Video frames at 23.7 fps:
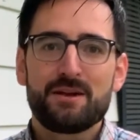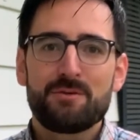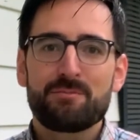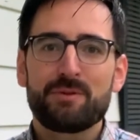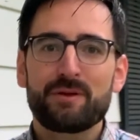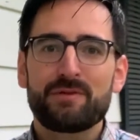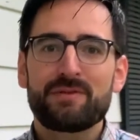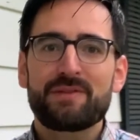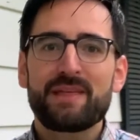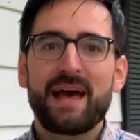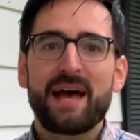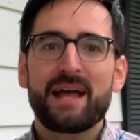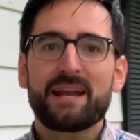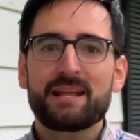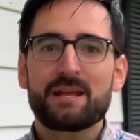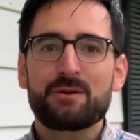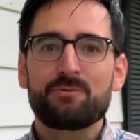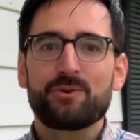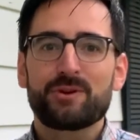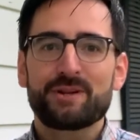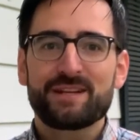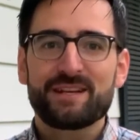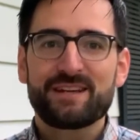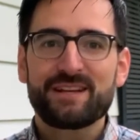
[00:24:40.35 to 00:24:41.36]
but that
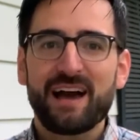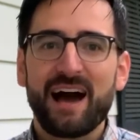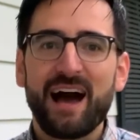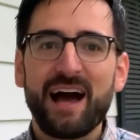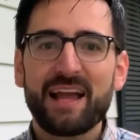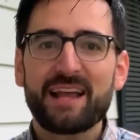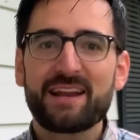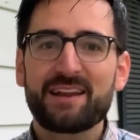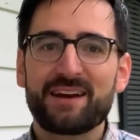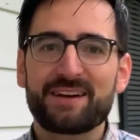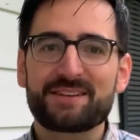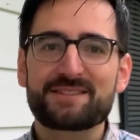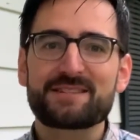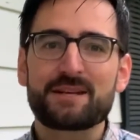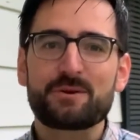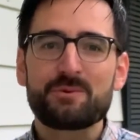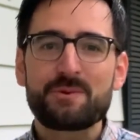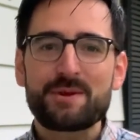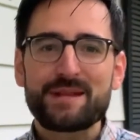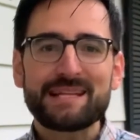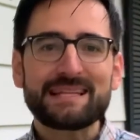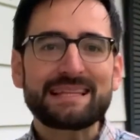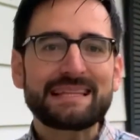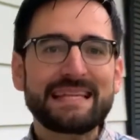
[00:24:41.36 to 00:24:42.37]
it would guide us, that
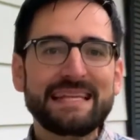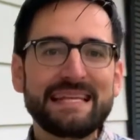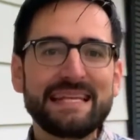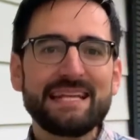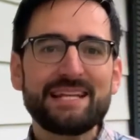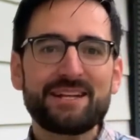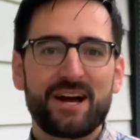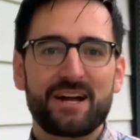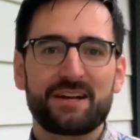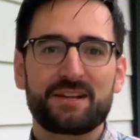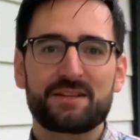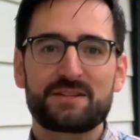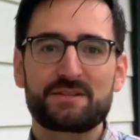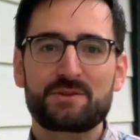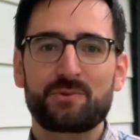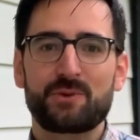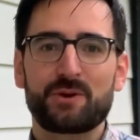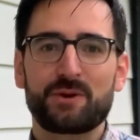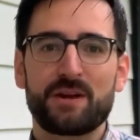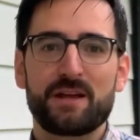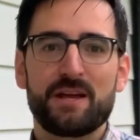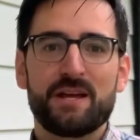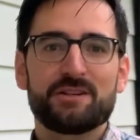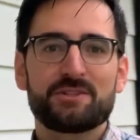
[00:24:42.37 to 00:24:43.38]
we'd lean on his
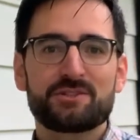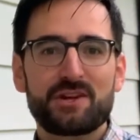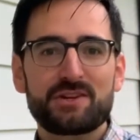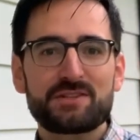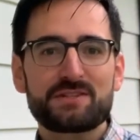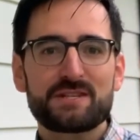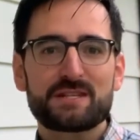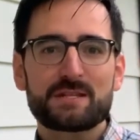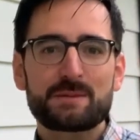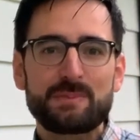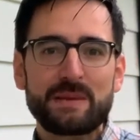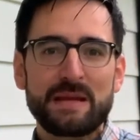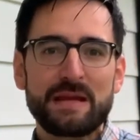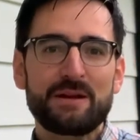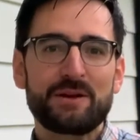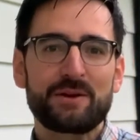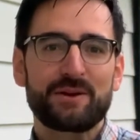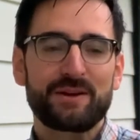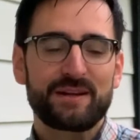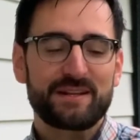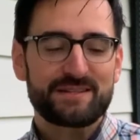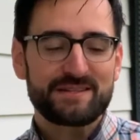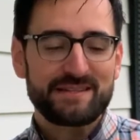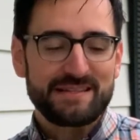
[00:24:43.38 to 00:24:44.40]
word, just as
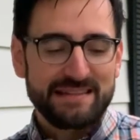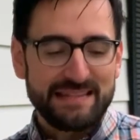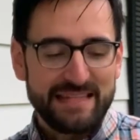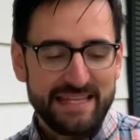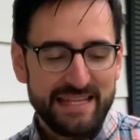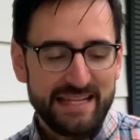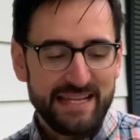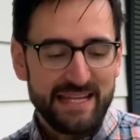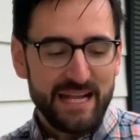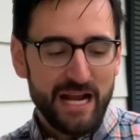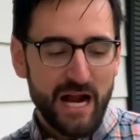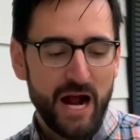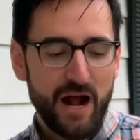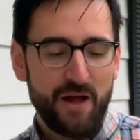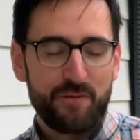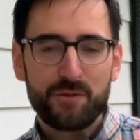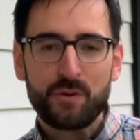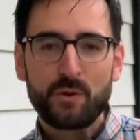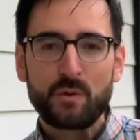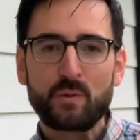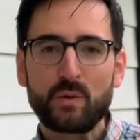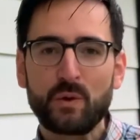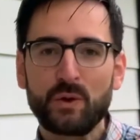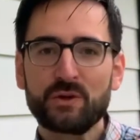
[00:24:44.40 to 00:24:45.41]
Peter is leaning on
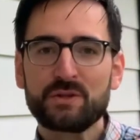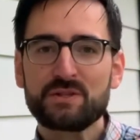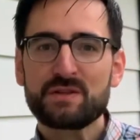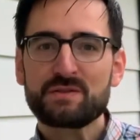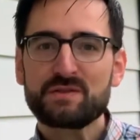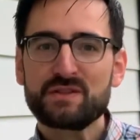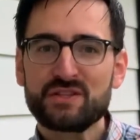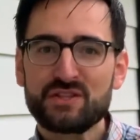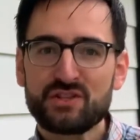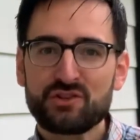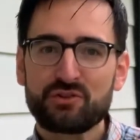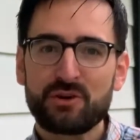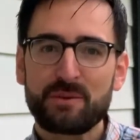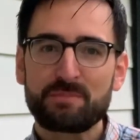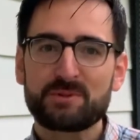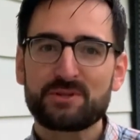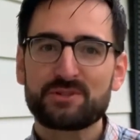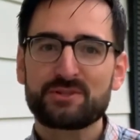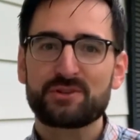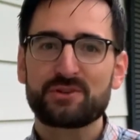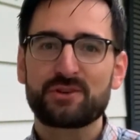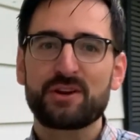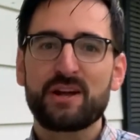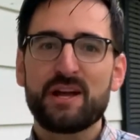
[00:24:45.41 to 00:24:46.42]
the words of
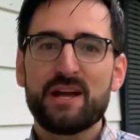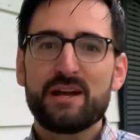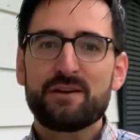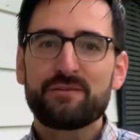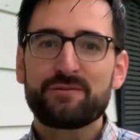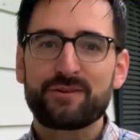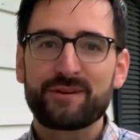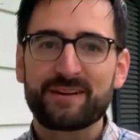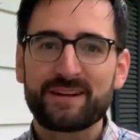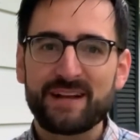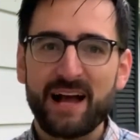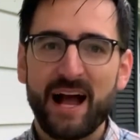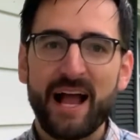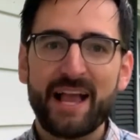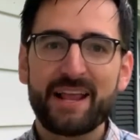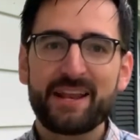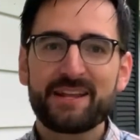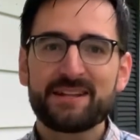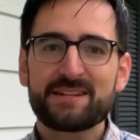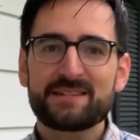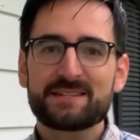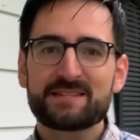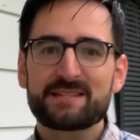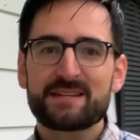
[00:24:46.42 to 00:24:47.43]
scripture for
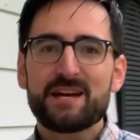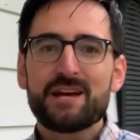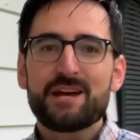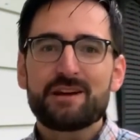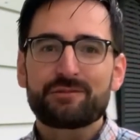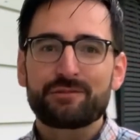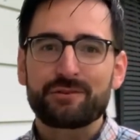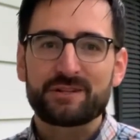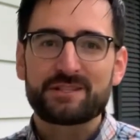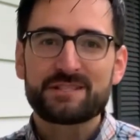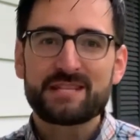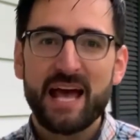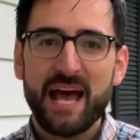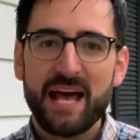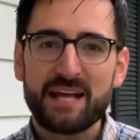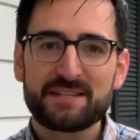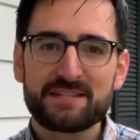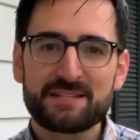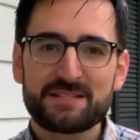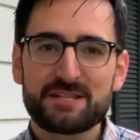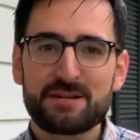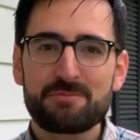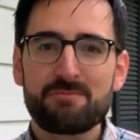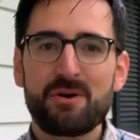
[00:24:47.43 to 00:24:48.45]
guidance, for
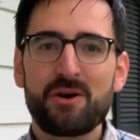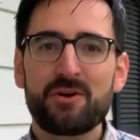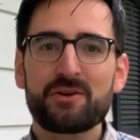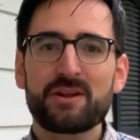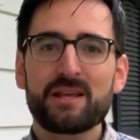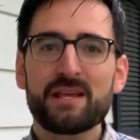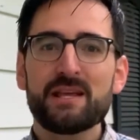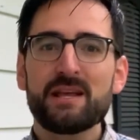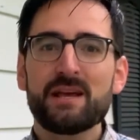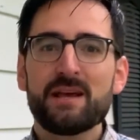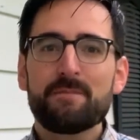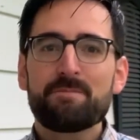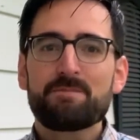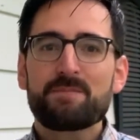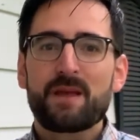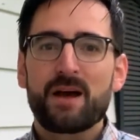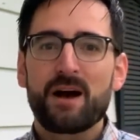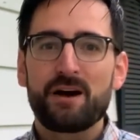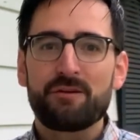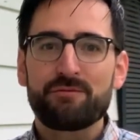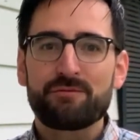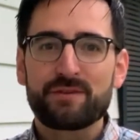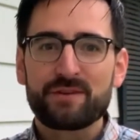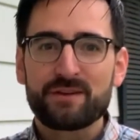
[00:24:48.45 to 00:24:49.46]
testimony
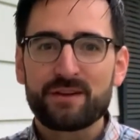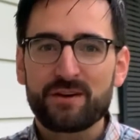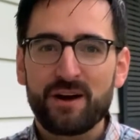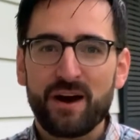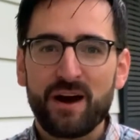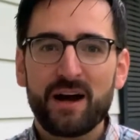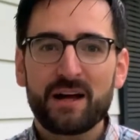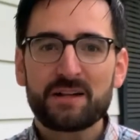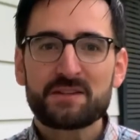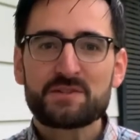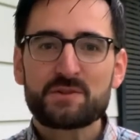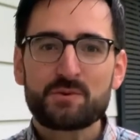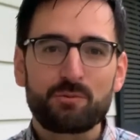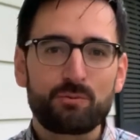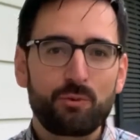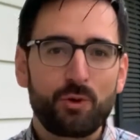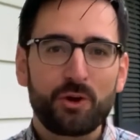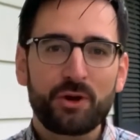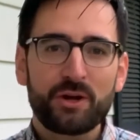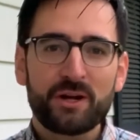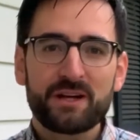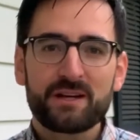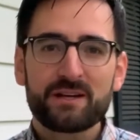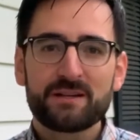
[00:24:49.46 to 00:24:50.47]
of God's
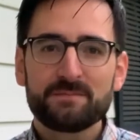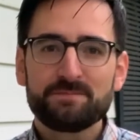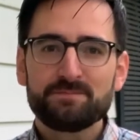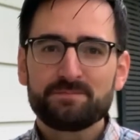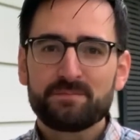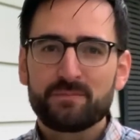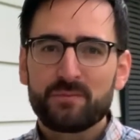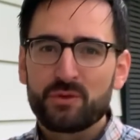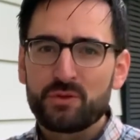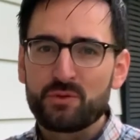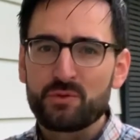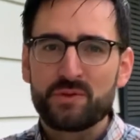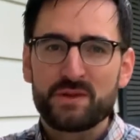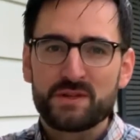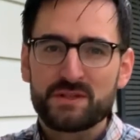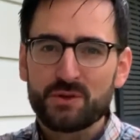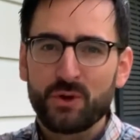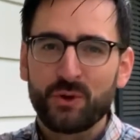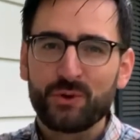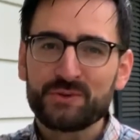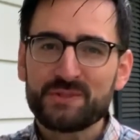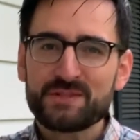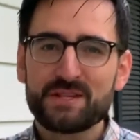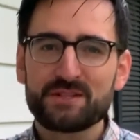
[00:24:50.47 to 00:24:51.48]
work through this
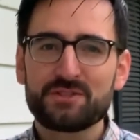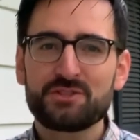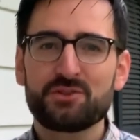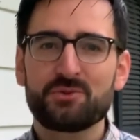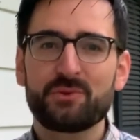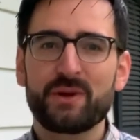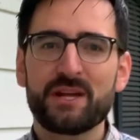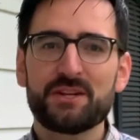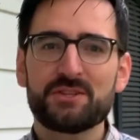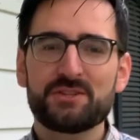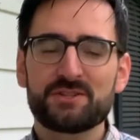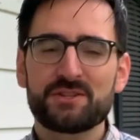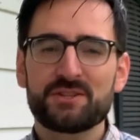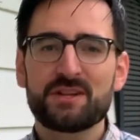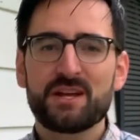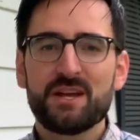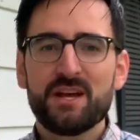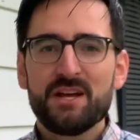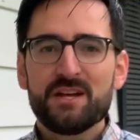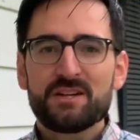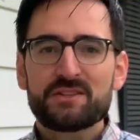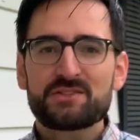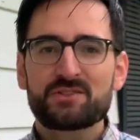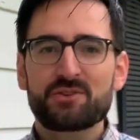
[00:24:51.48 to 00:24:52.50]
whole situation.
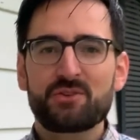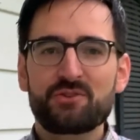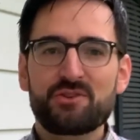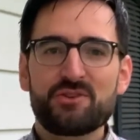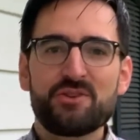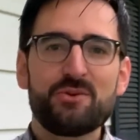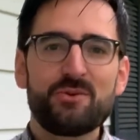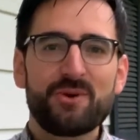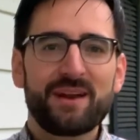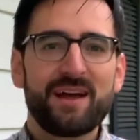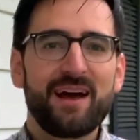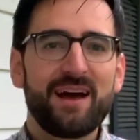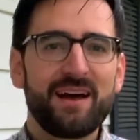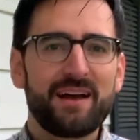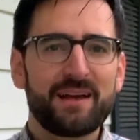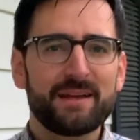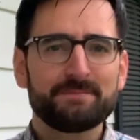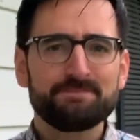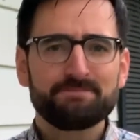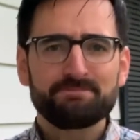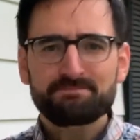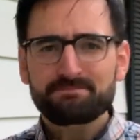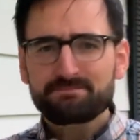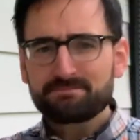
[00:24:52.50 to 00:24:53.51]
So you and I